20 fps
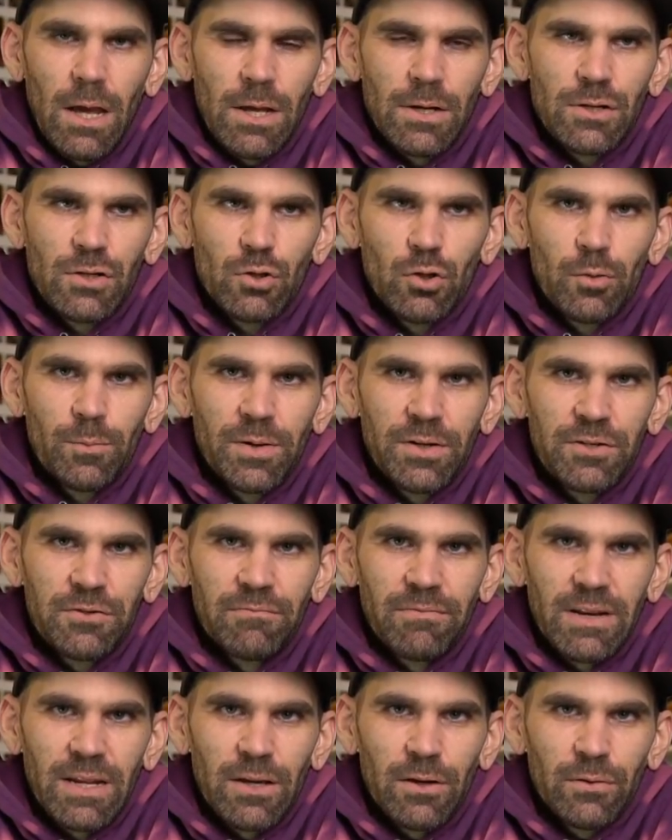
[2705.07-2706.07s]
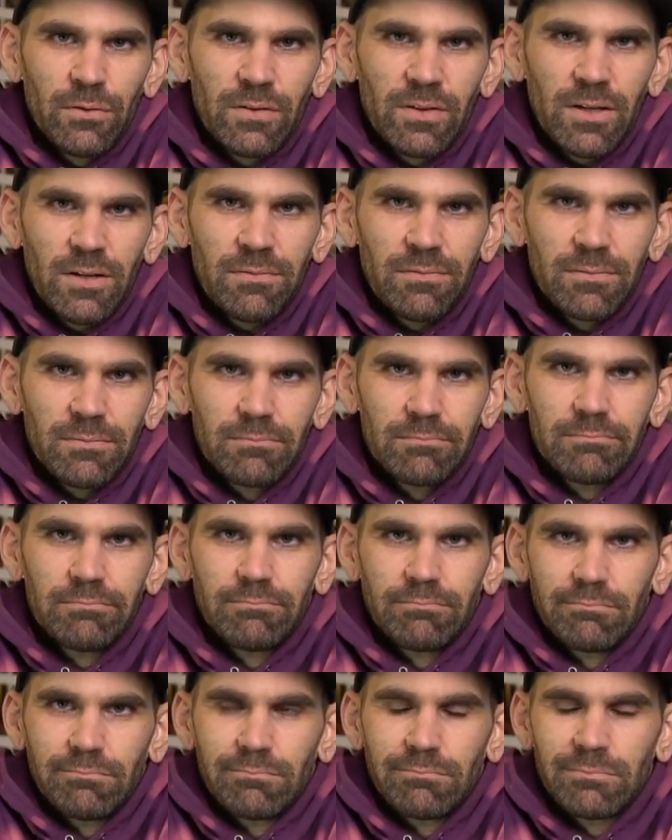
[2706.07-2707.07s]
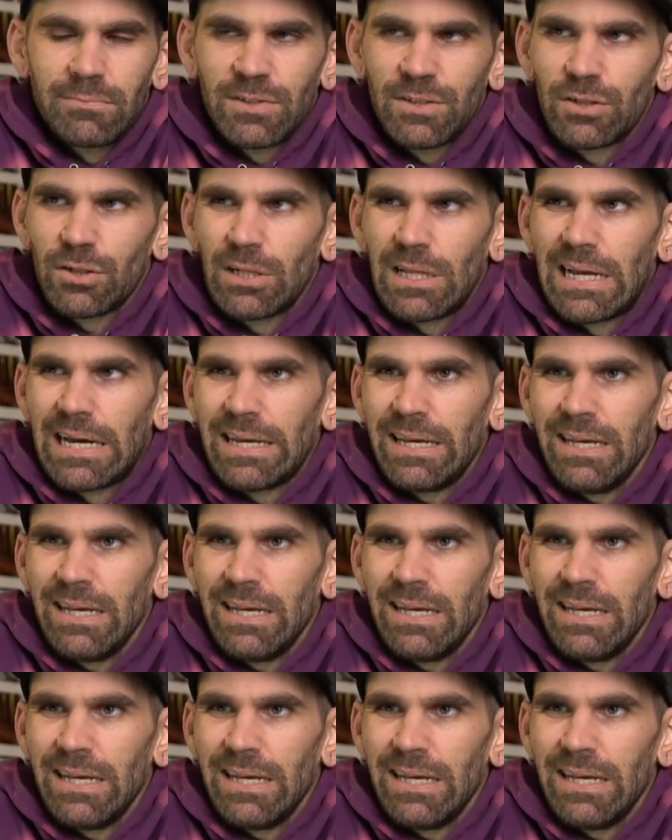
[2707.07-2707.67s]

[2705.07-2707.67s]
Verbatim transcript: do a bunch of video stuff. So, like,